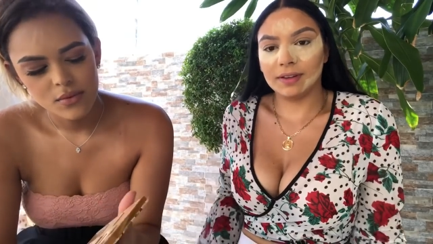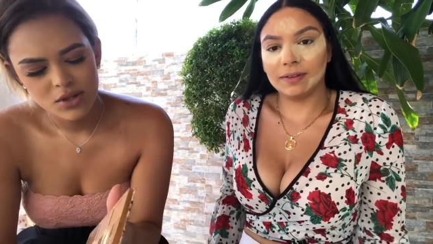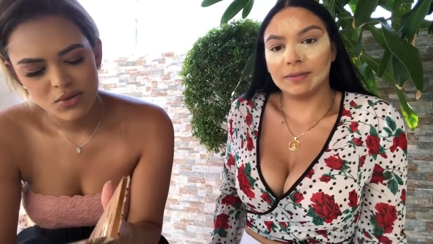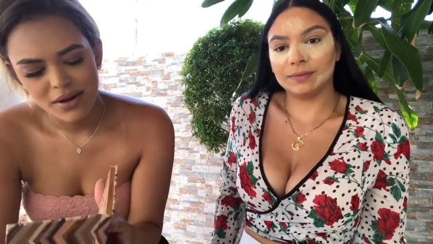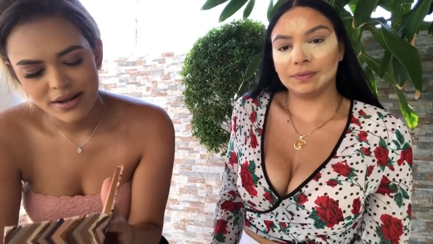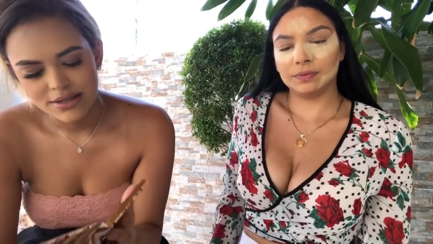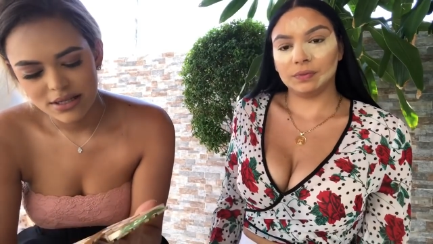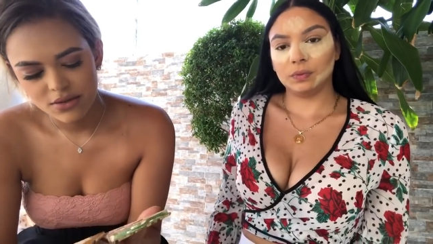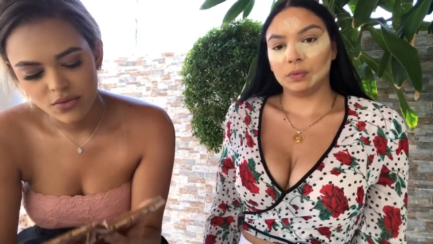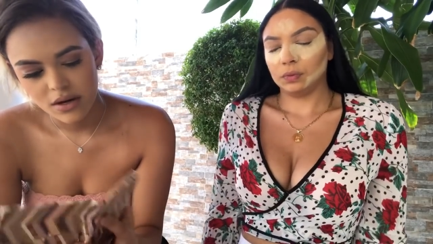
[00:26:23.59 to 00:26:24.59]
Speaker 1: Which one is
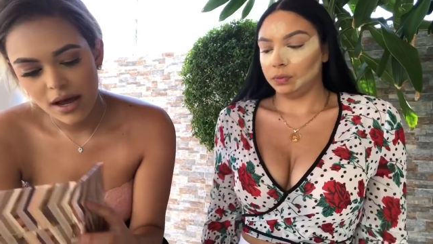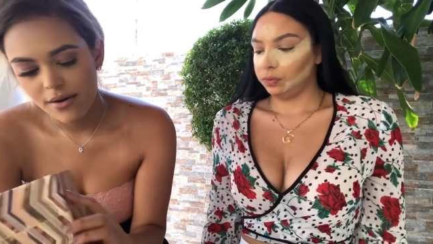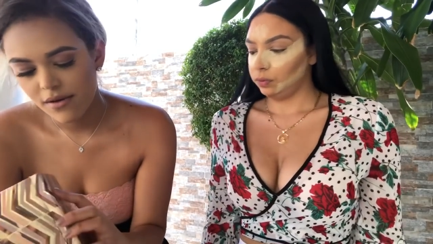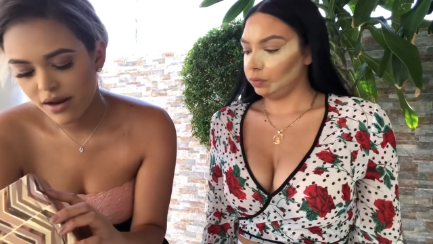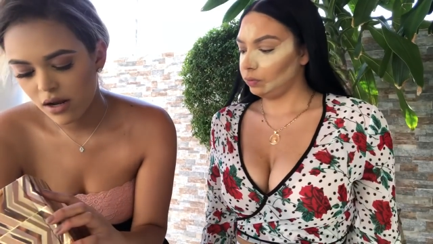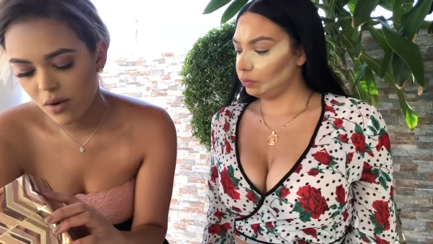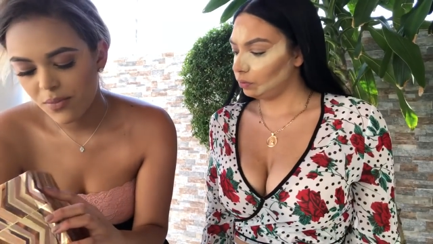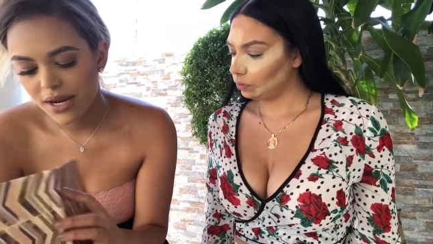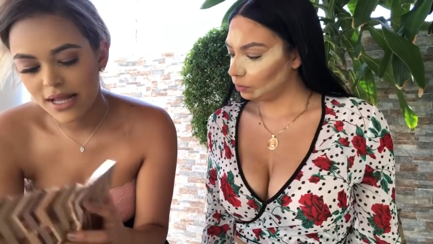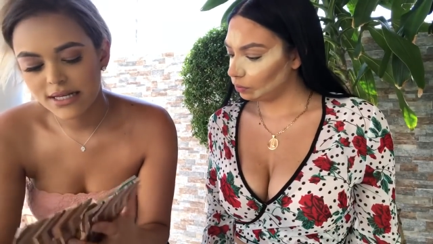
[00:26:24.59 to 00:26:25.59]
this one? I don't even know,
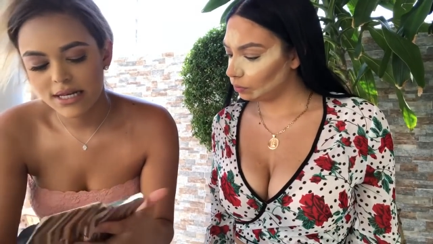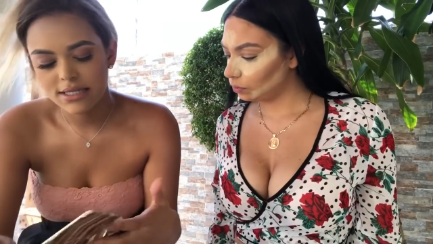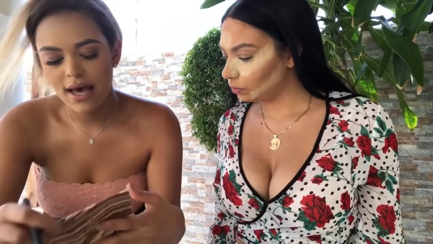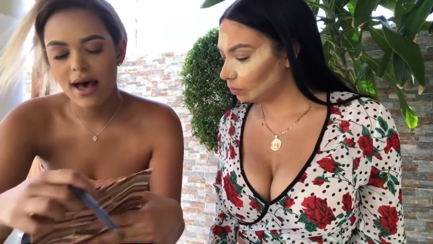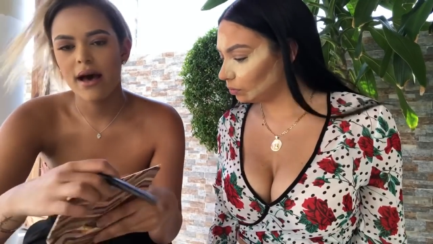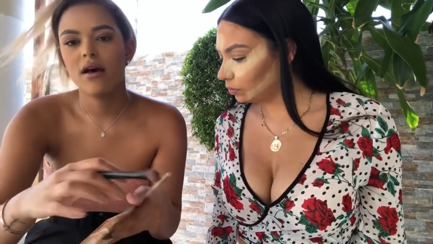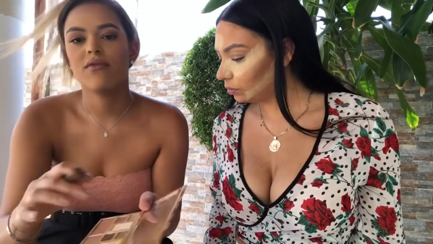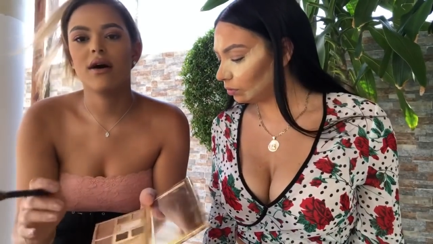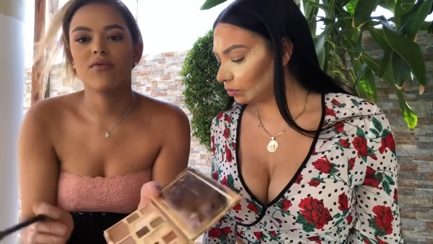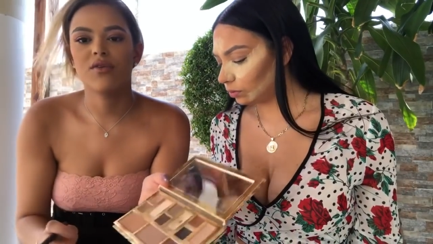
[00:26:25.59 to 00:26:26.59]
but it does
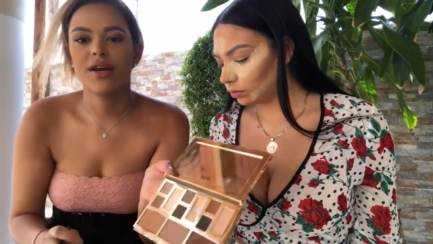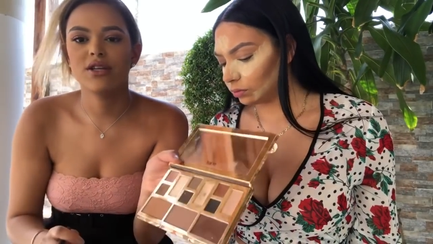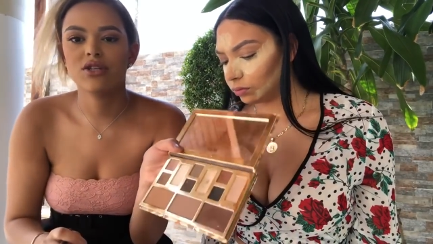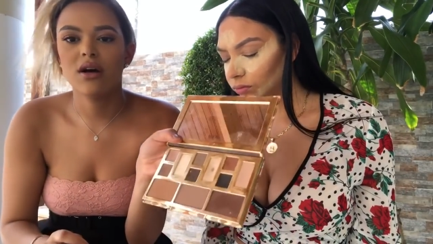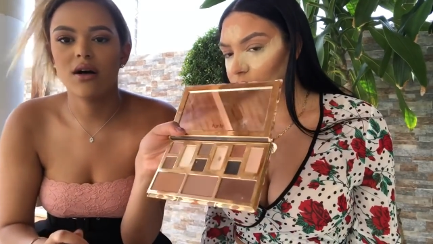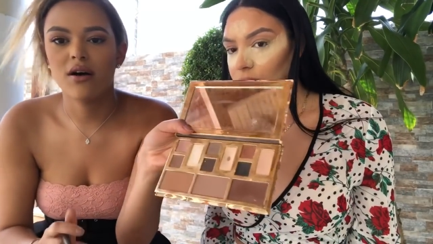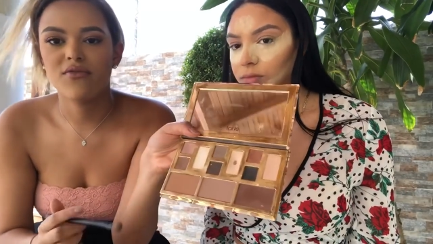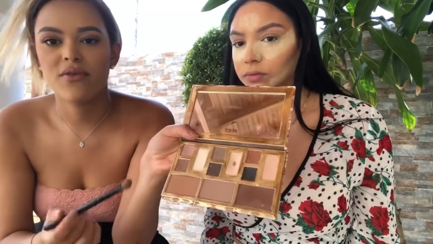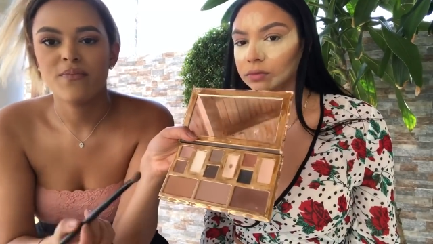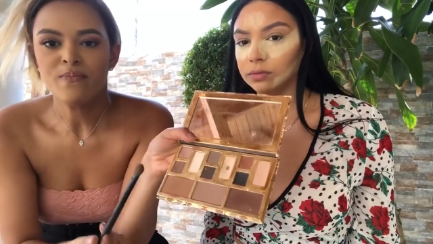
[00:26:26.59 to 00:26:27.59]
have a range of